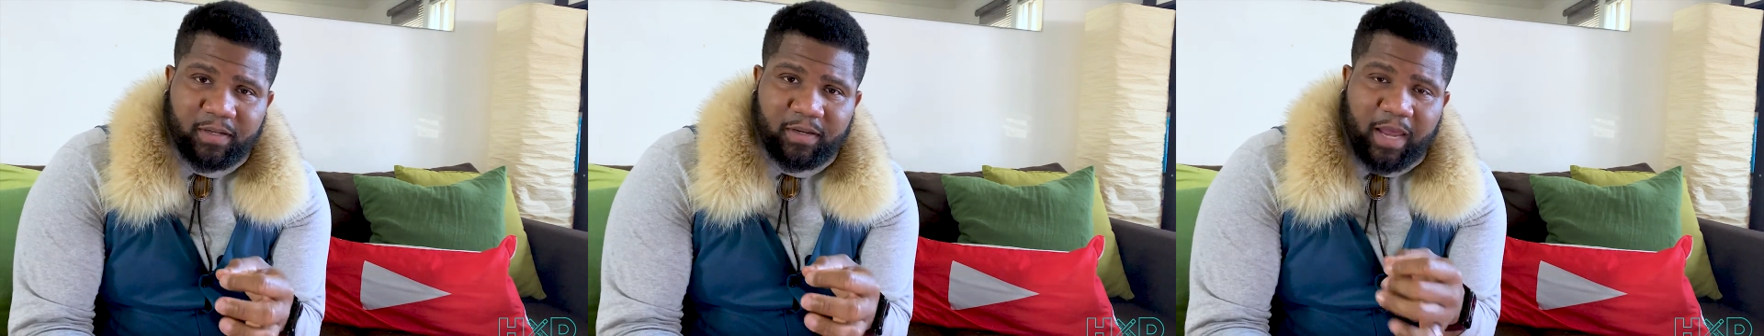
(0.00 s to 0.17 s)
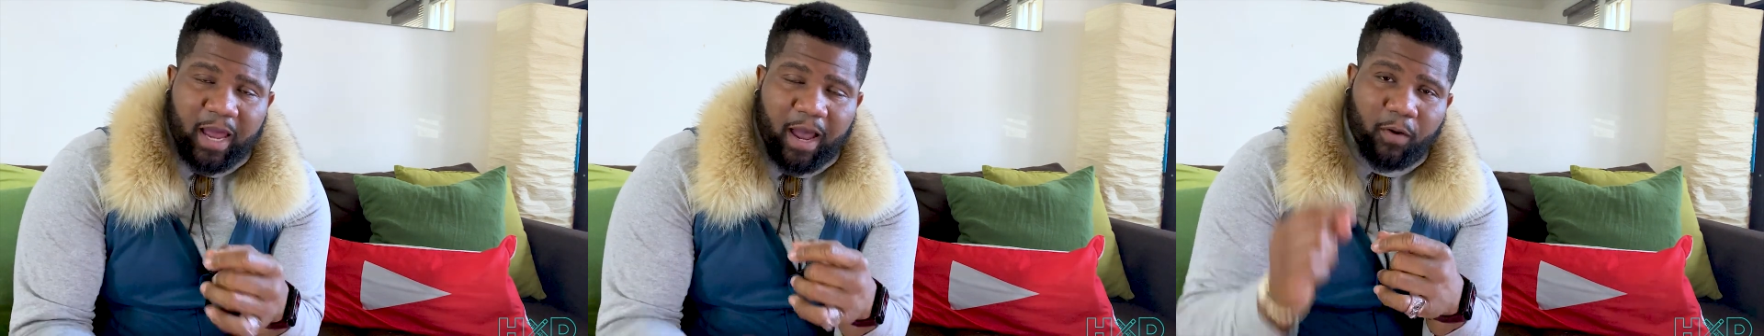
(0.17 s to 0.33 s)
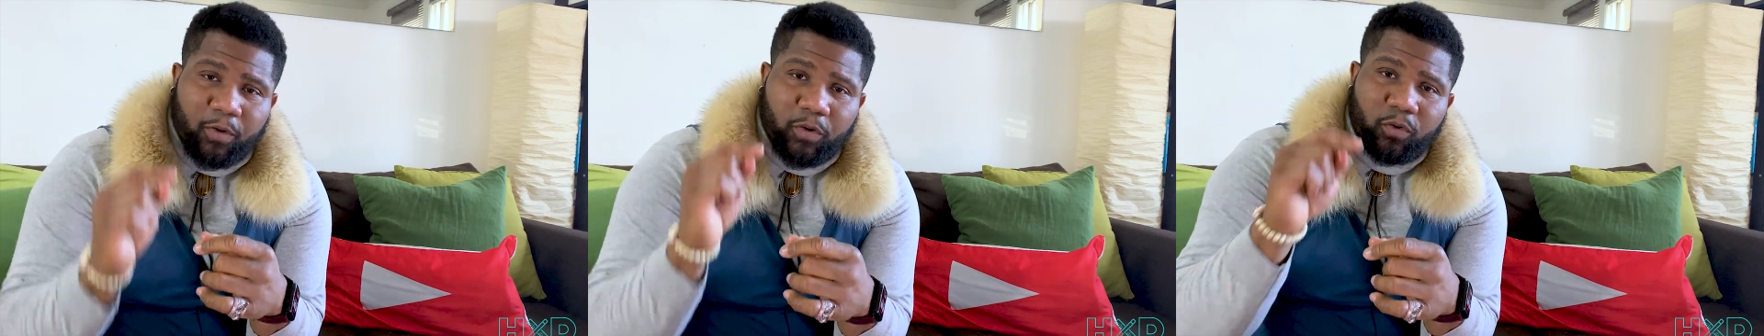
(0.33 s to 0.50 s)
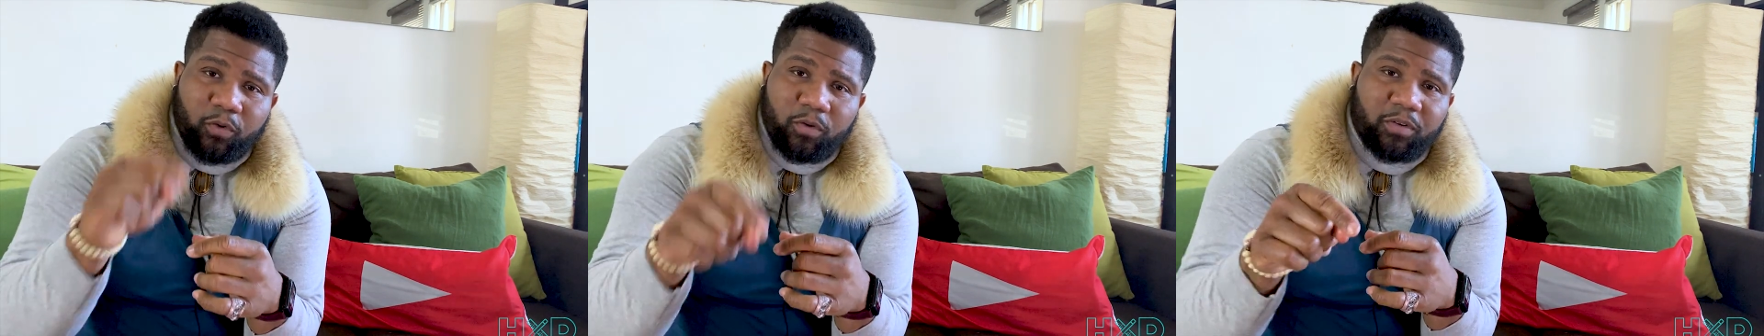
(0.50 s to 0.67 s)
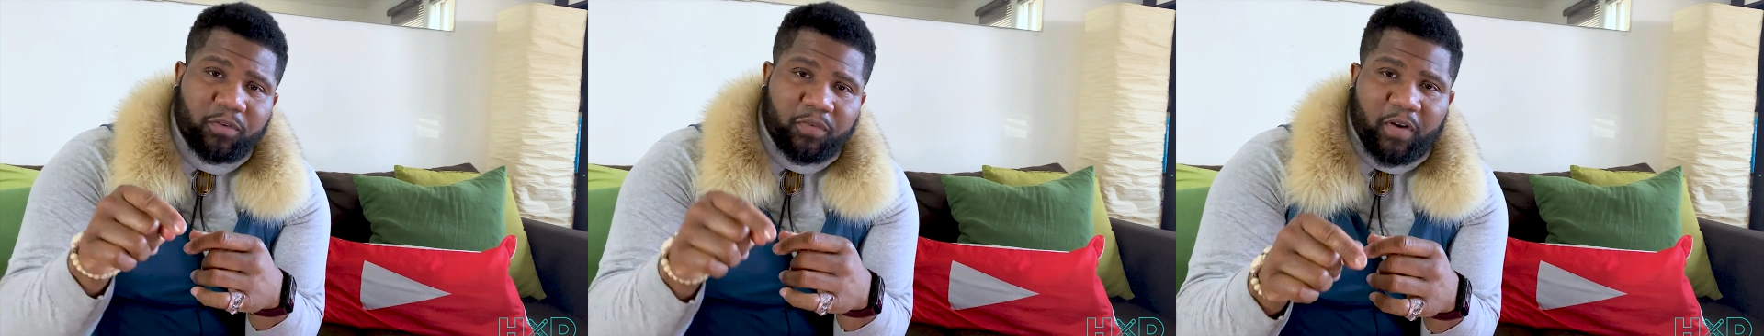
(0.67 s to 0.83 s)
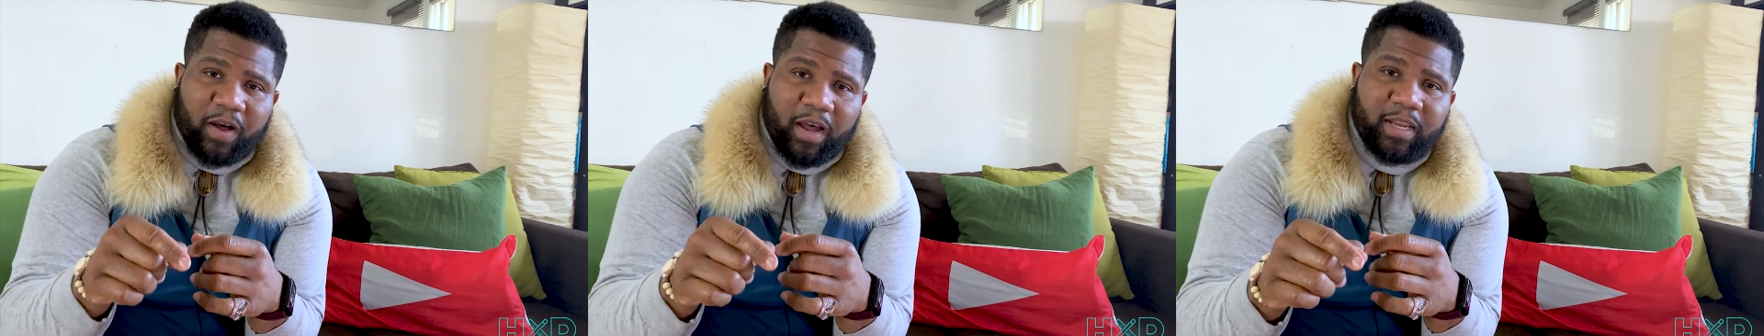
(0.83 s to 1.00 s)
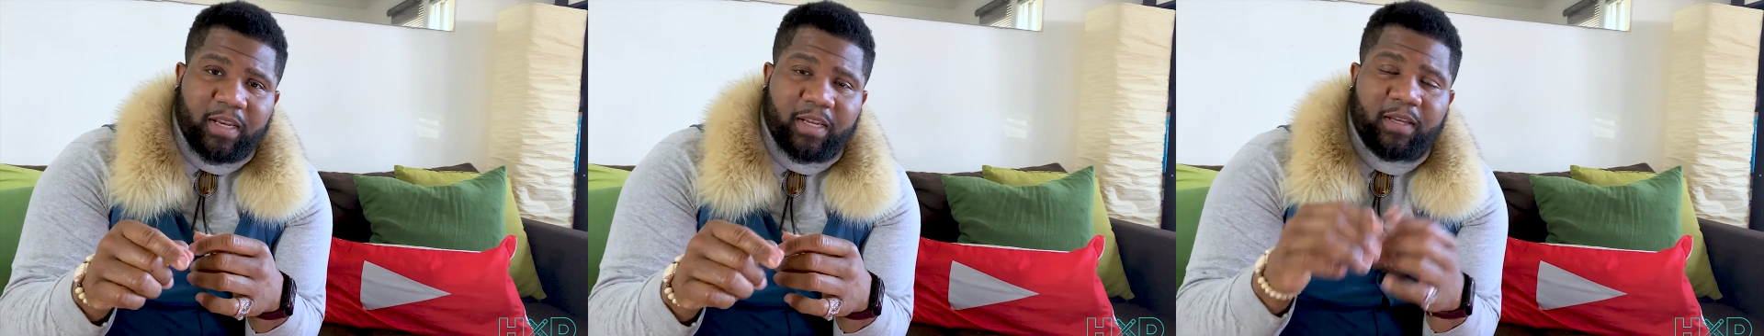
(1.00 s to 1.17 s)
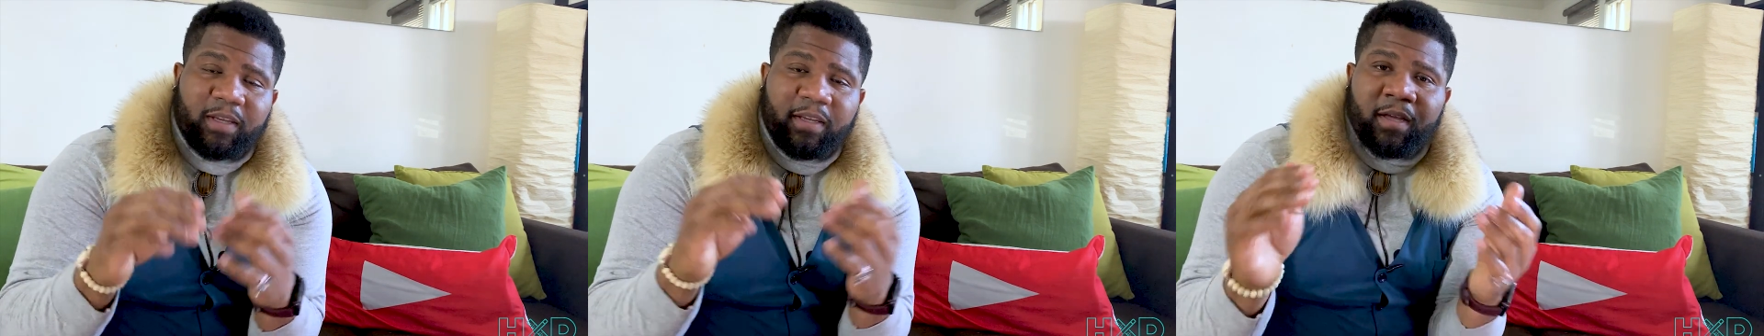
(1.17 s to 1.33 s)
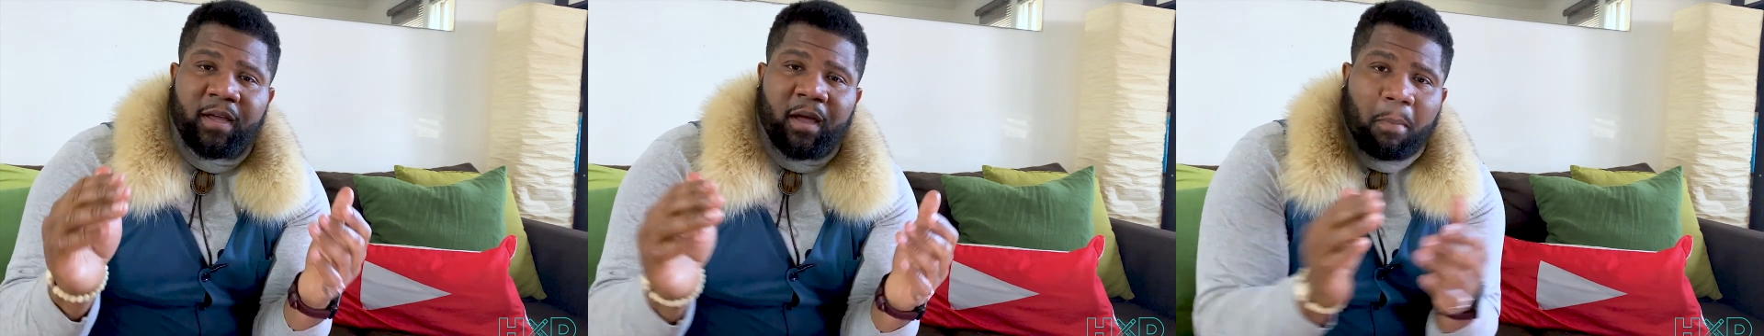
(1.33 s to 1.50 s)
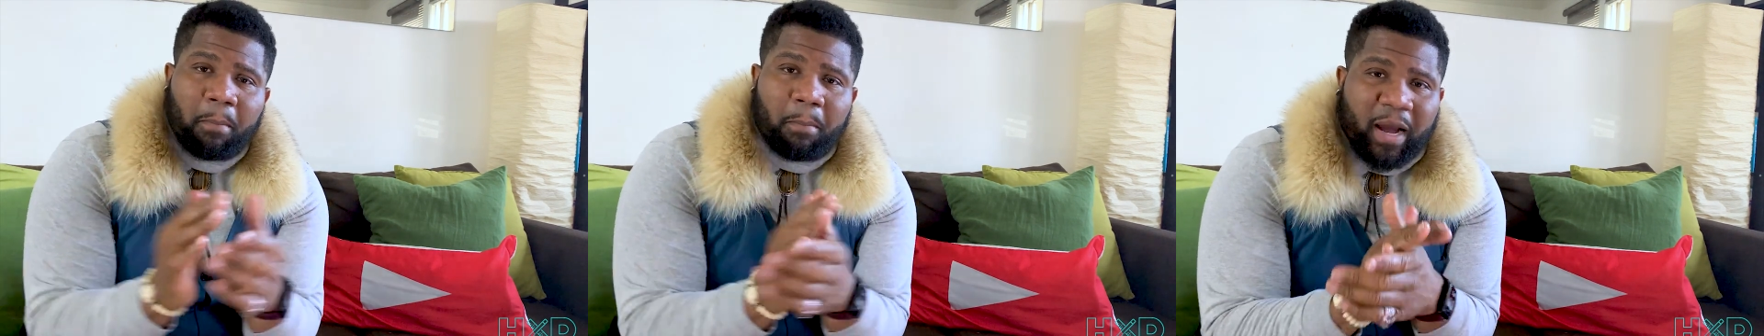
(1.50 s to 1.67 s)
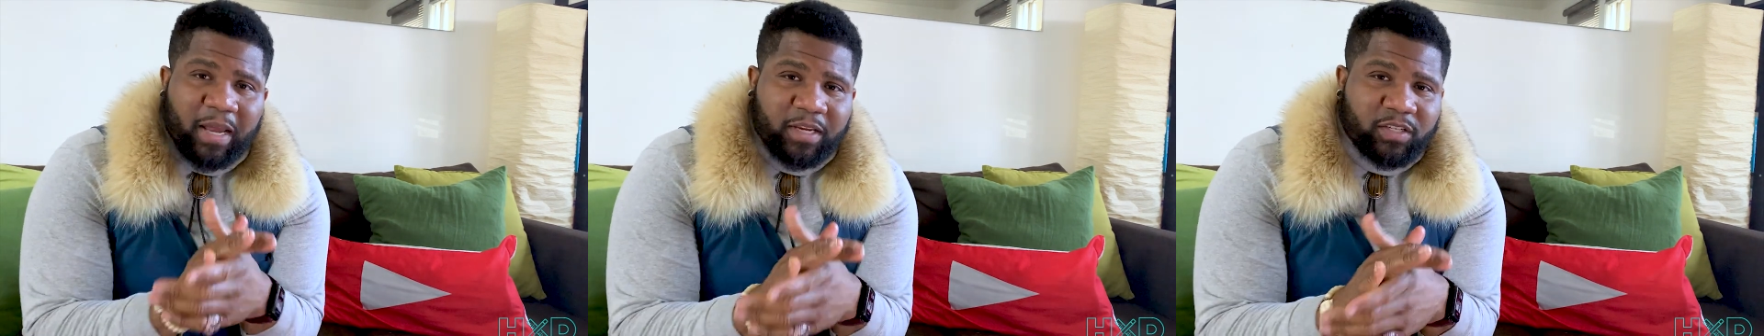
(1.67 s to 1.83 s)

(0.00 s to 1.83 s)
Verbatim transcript: how you define it, by